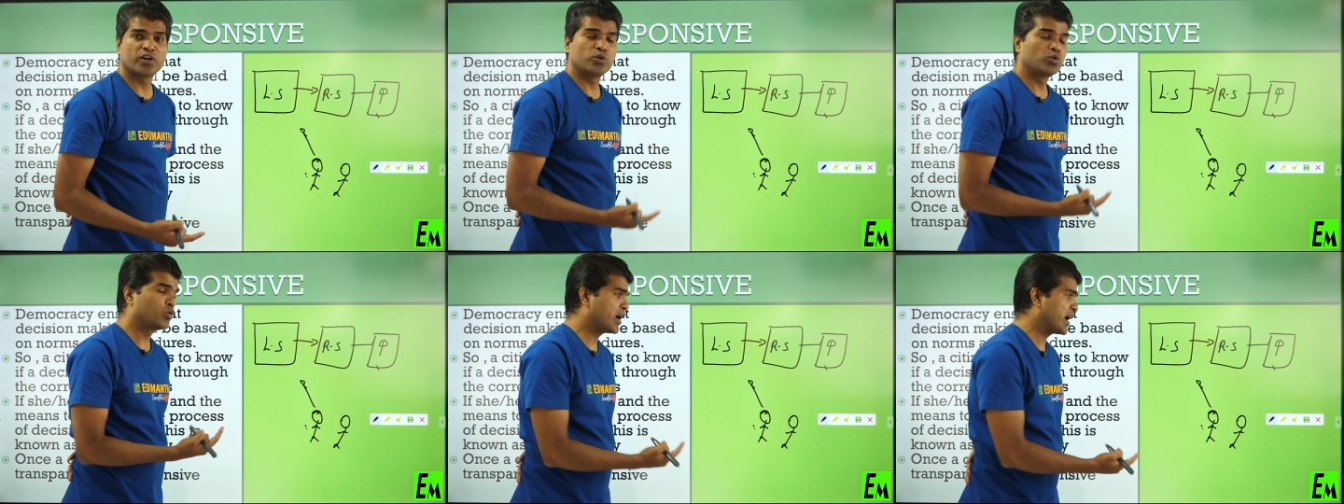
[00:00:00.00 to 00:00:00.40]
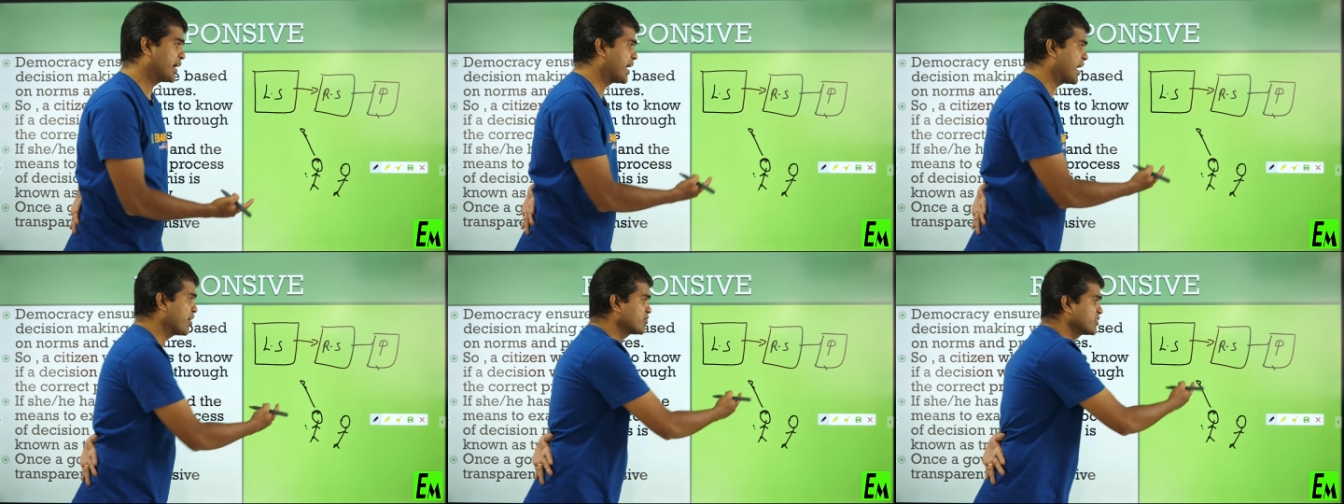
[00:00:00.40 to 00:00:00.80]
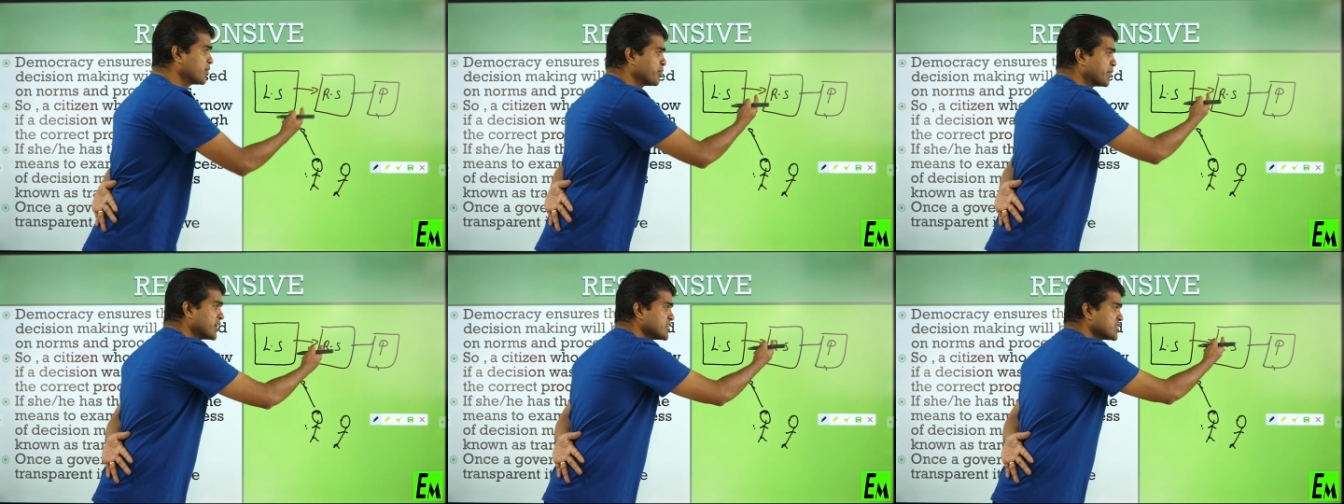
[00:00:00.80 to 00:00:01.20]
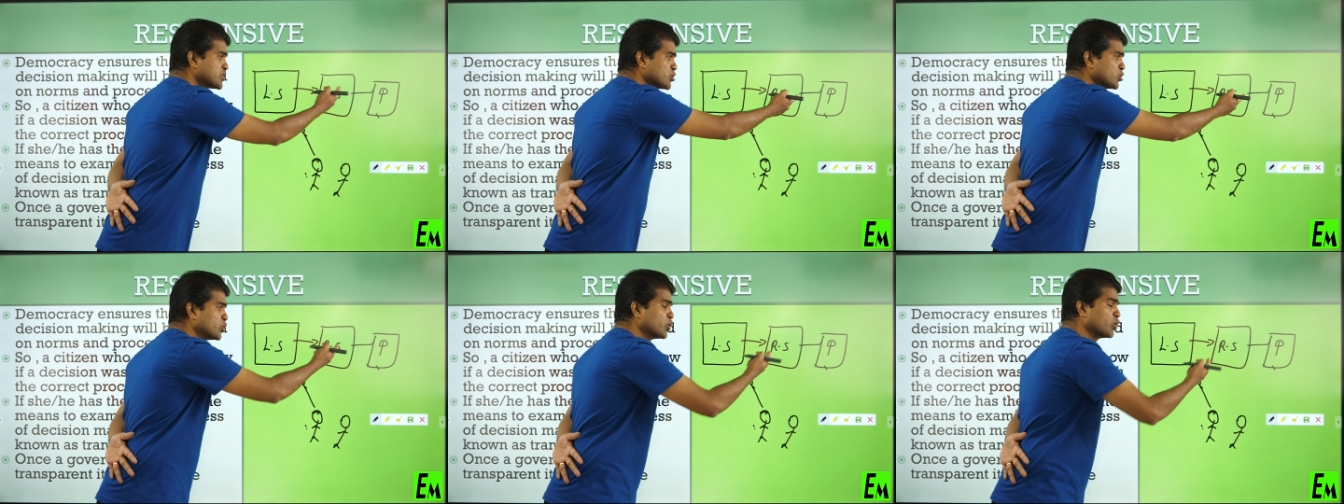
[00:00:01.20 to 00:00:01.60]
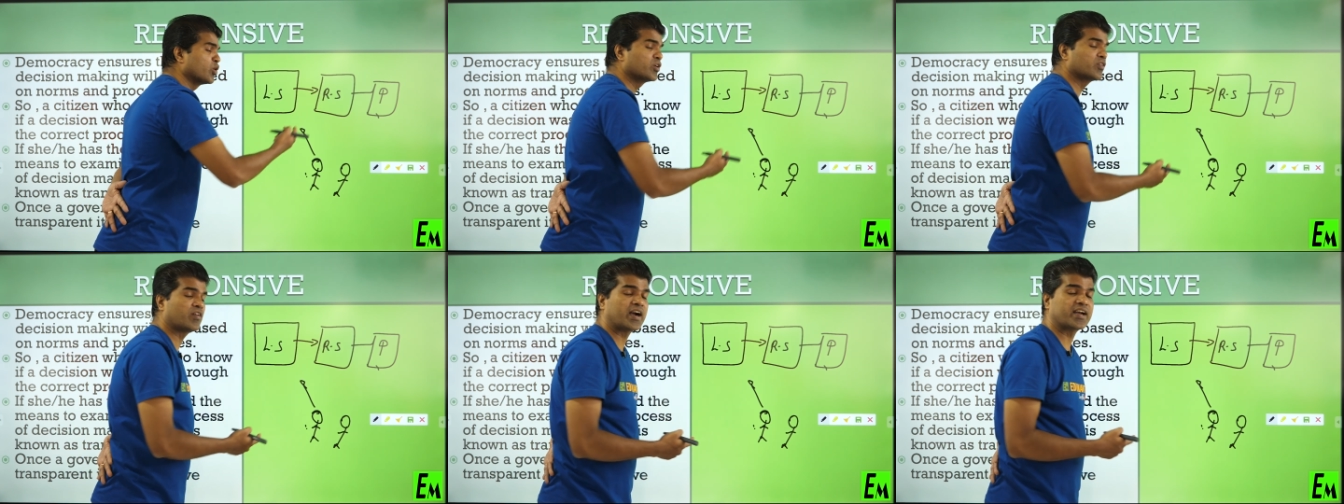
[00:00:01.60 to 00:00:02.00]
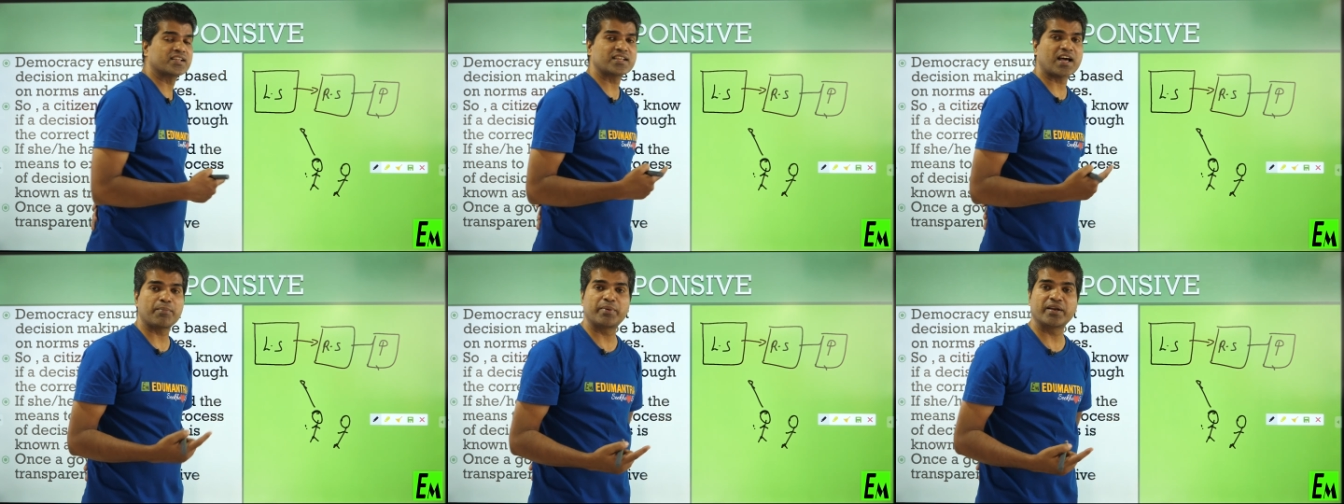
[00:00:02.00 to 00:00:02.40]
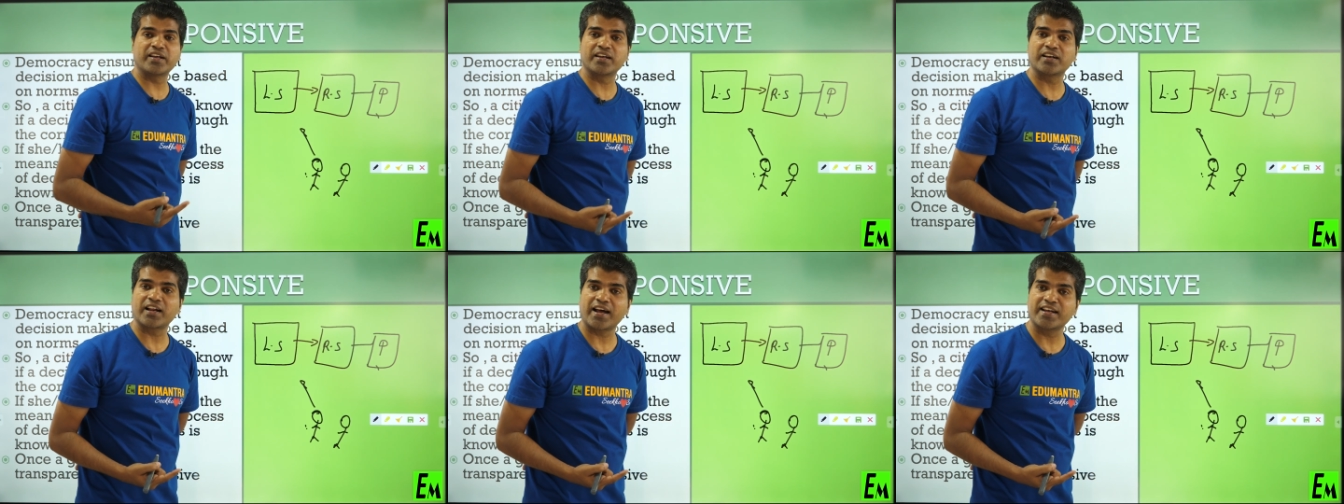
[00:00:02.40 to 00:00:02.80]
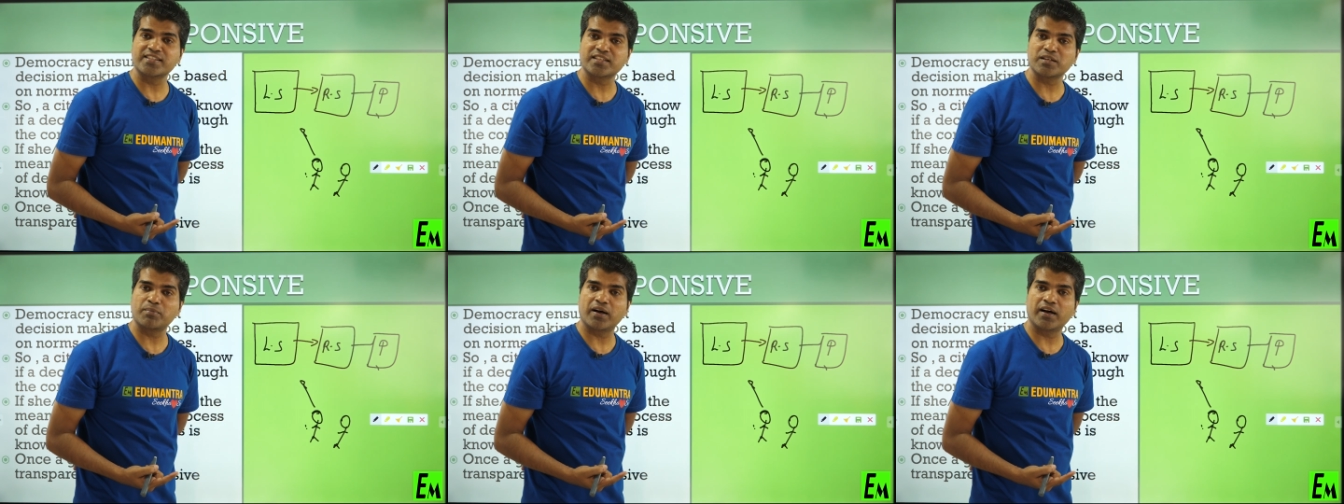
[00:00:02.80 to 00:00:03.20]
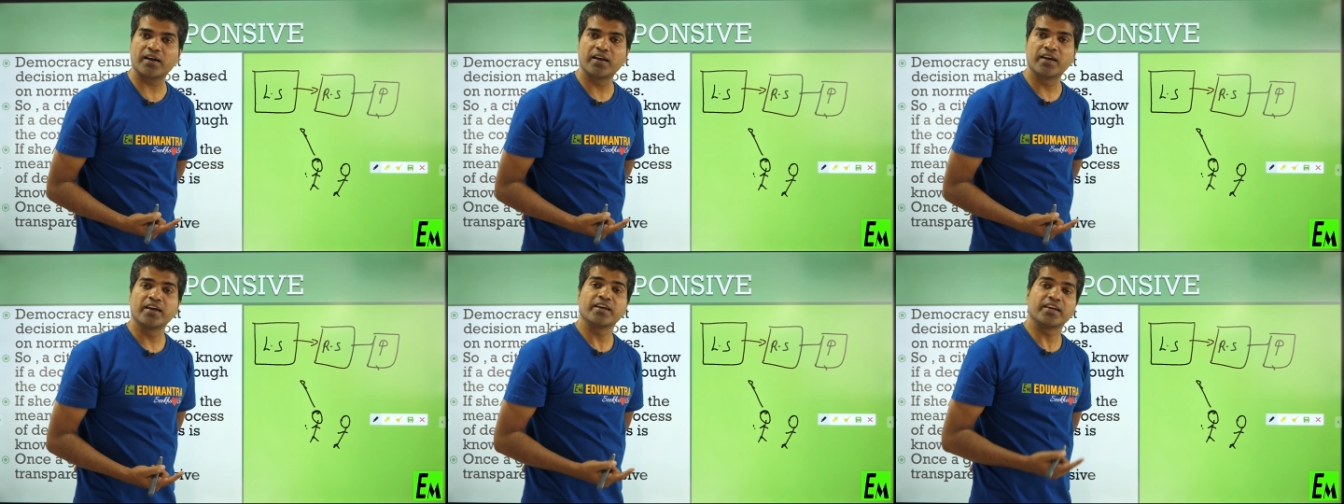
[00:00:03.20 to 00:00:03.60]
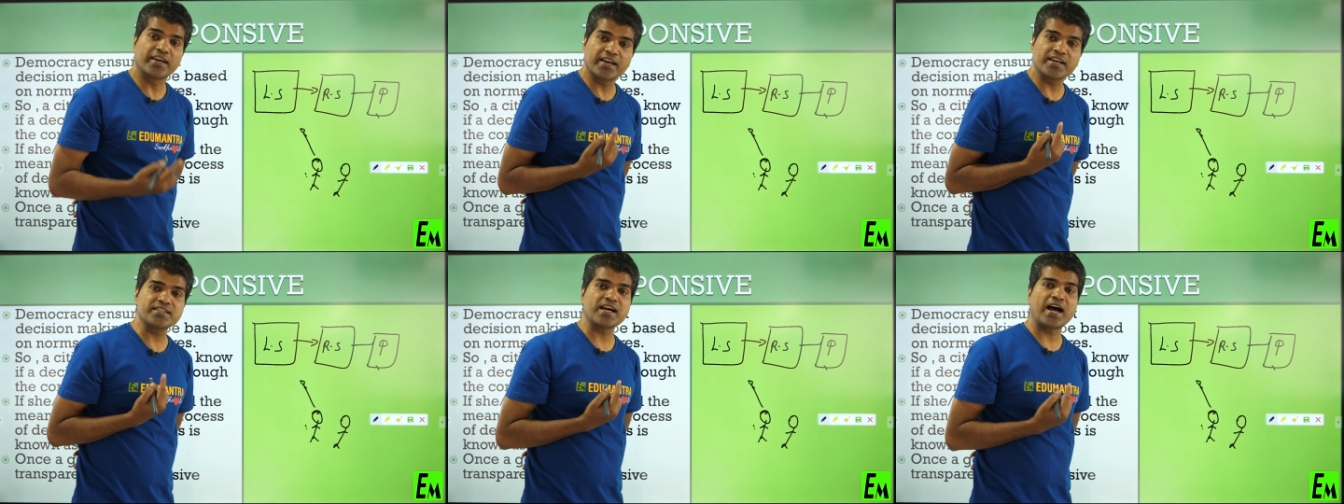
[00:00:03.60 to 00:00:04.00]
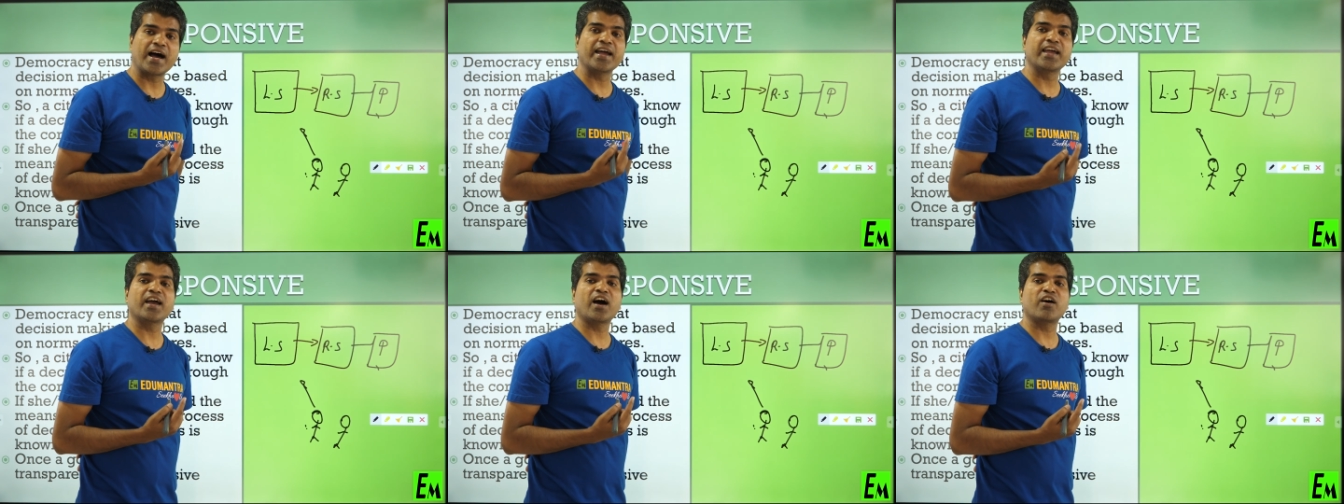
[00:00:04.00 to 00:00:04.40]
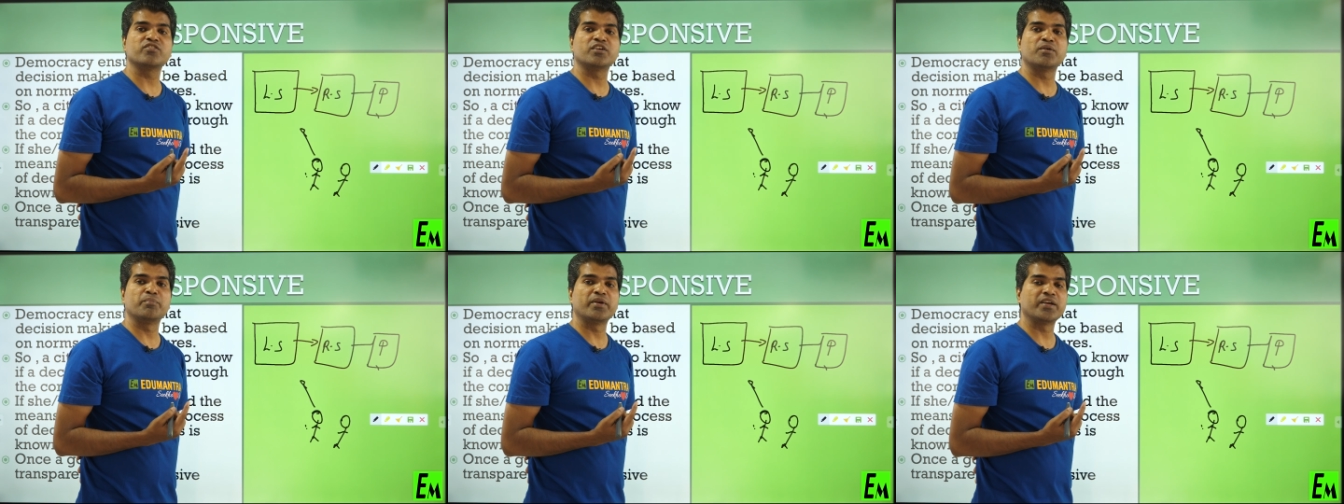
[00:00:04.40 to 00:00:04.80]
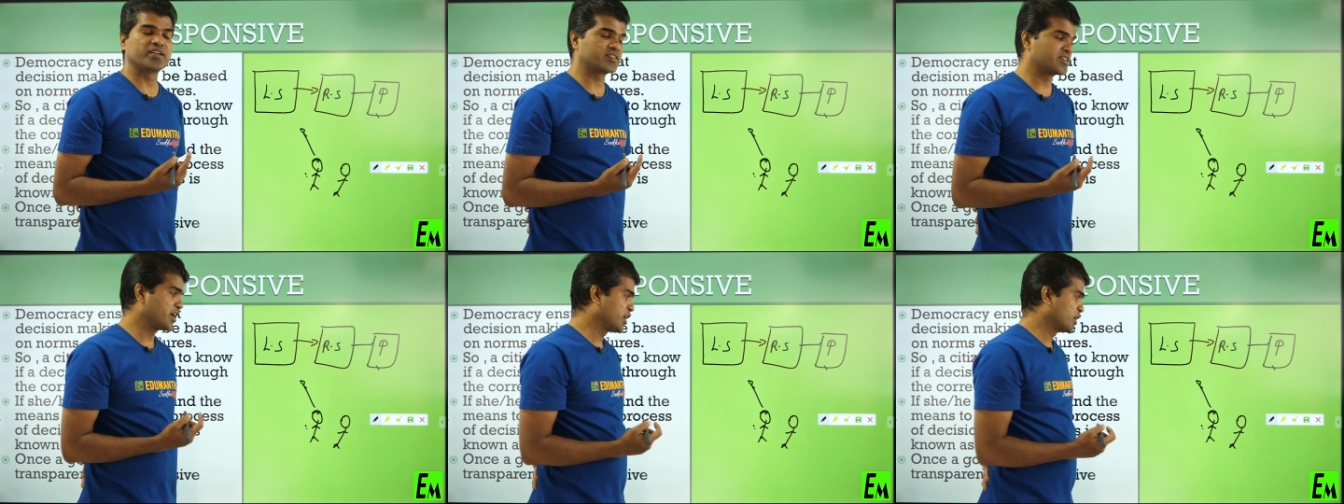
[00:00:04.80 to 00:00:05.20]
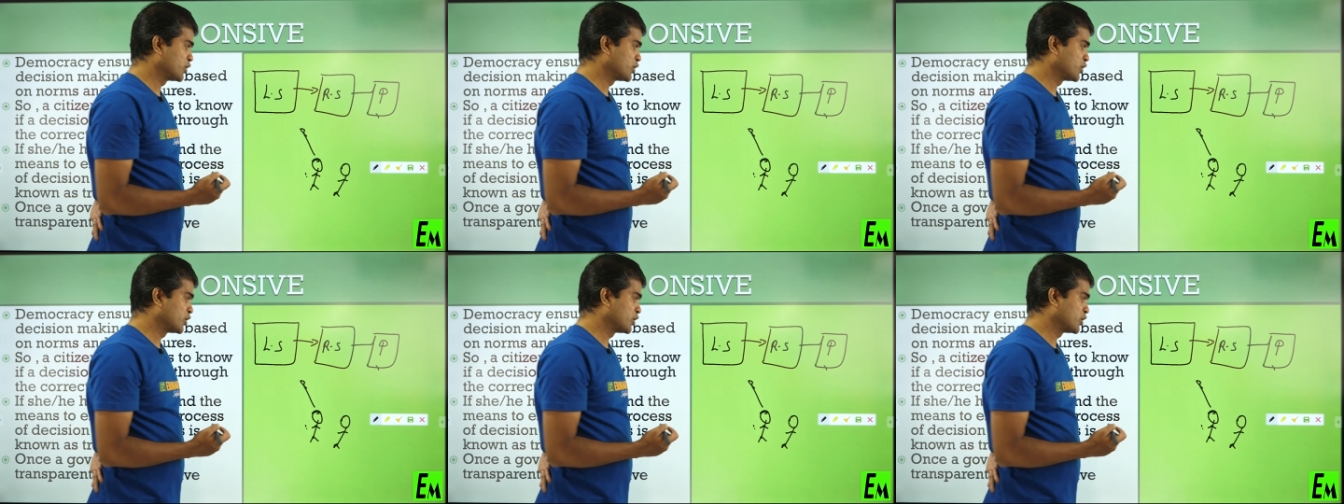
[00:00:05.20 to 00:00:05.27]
Do I have the means to know what is happening in Rajya Sabha? Yes, I have the means.